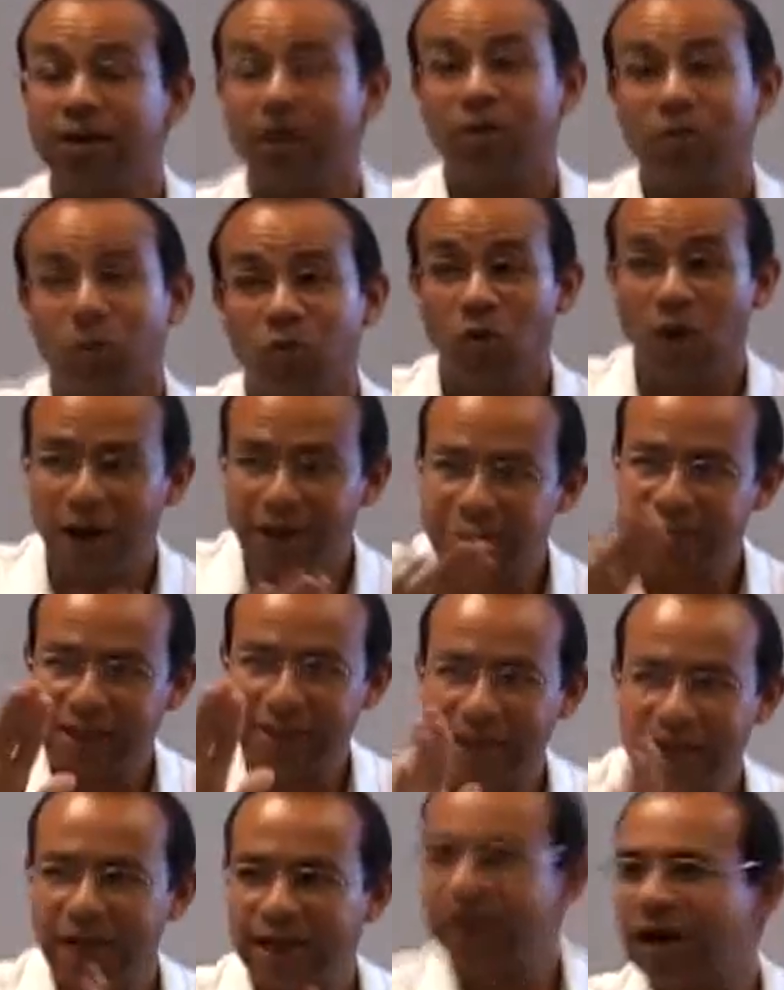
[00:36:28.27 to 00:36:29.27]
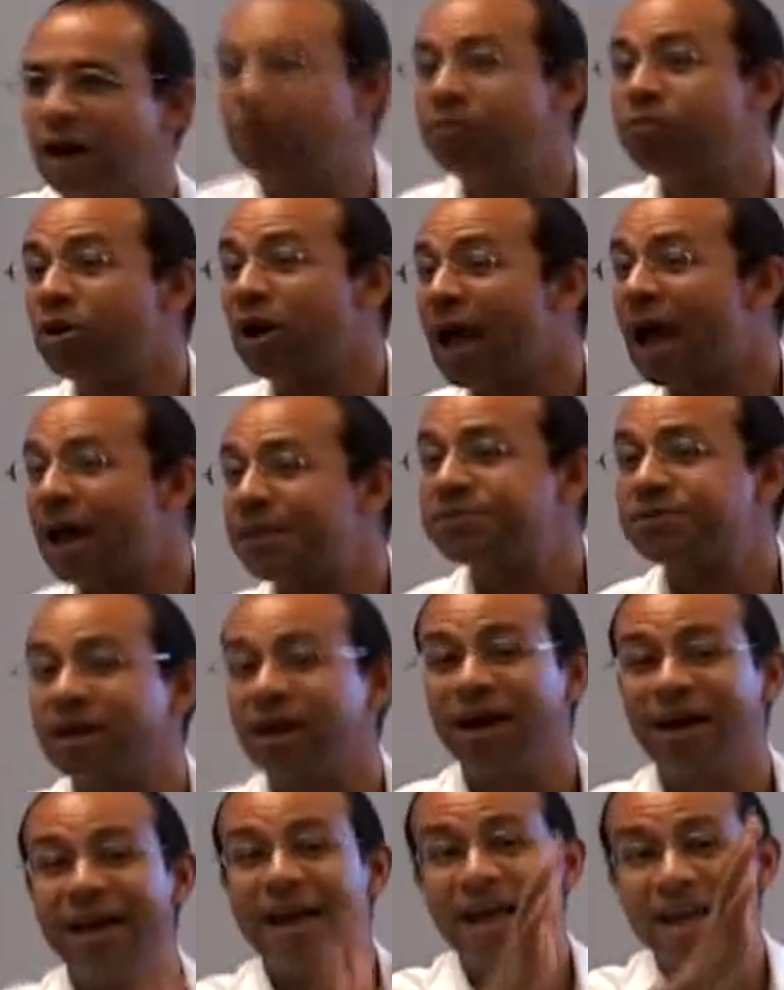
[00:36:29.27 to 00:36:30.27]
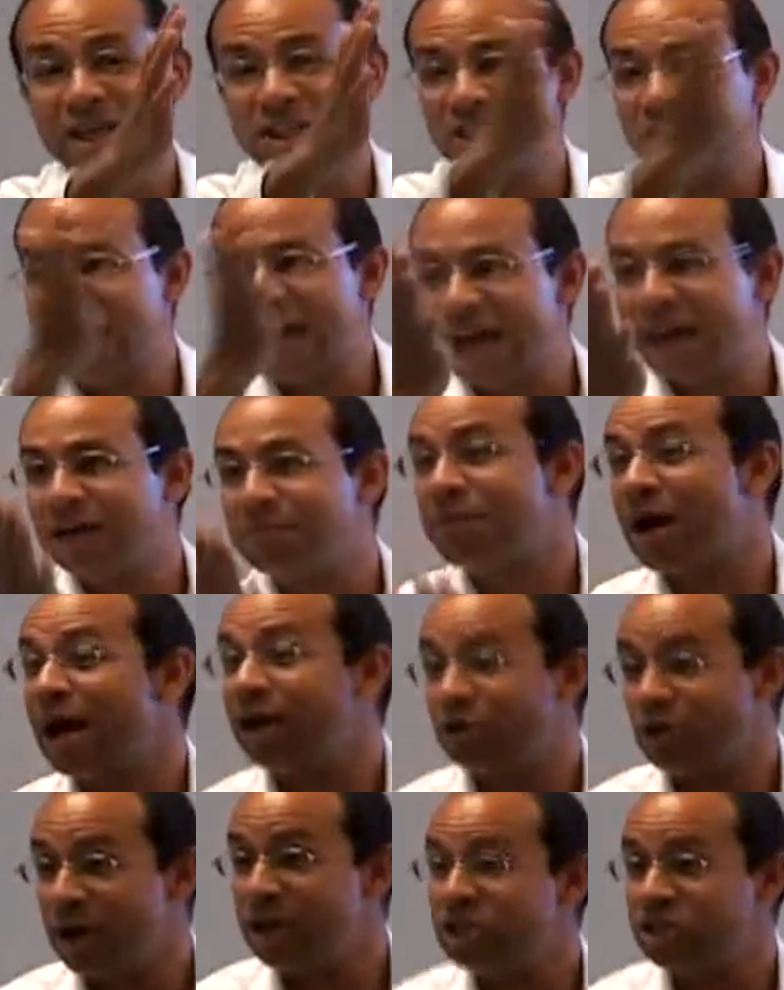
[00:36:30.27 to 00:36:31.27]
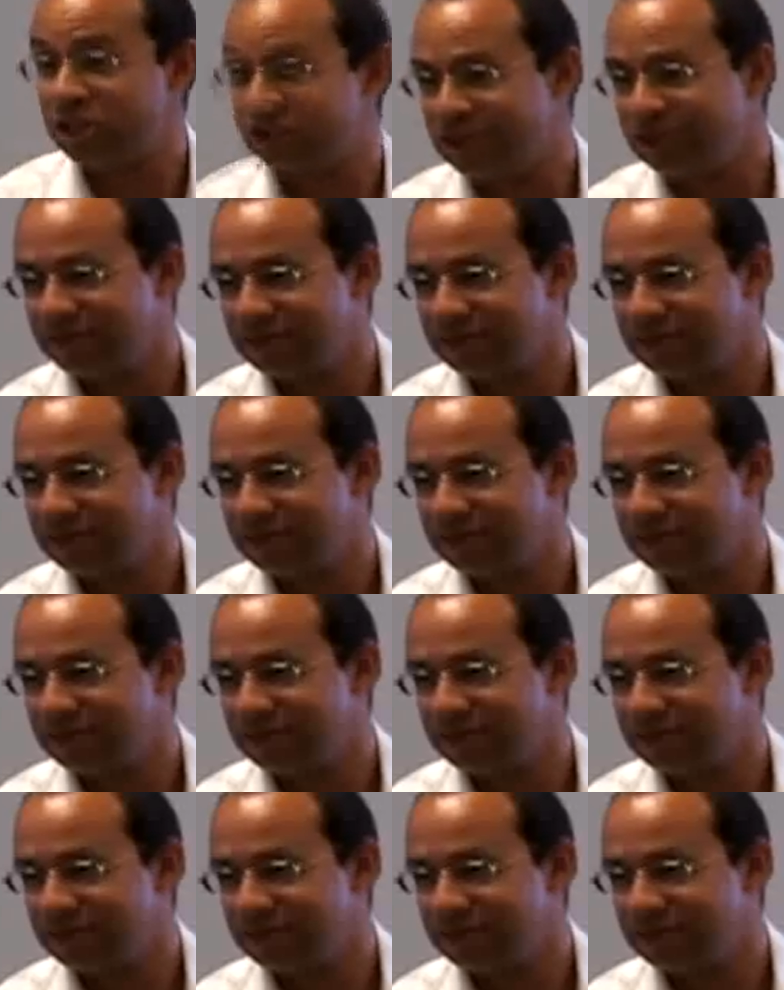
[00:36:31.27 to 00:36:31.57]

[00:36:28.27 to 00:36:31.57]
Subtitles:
once again, of perhaps Asiatic migration